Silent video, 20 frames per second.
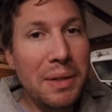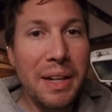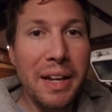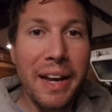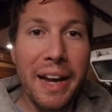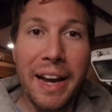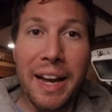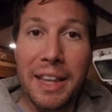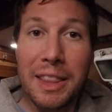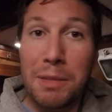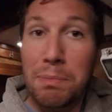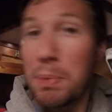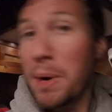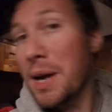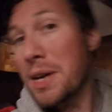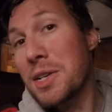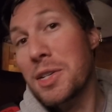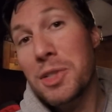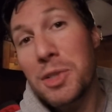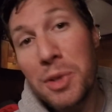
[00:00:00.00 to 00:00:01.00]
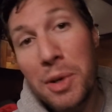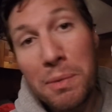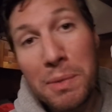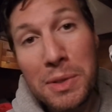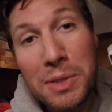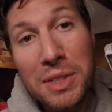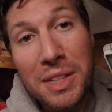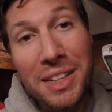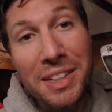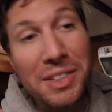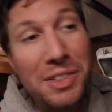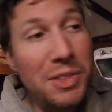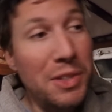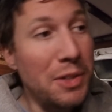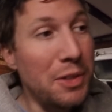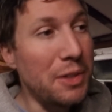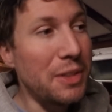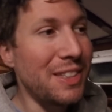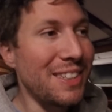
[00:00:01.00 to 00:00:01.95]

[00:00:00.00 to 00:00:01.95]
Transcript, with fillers: and the projects are almost done, so it's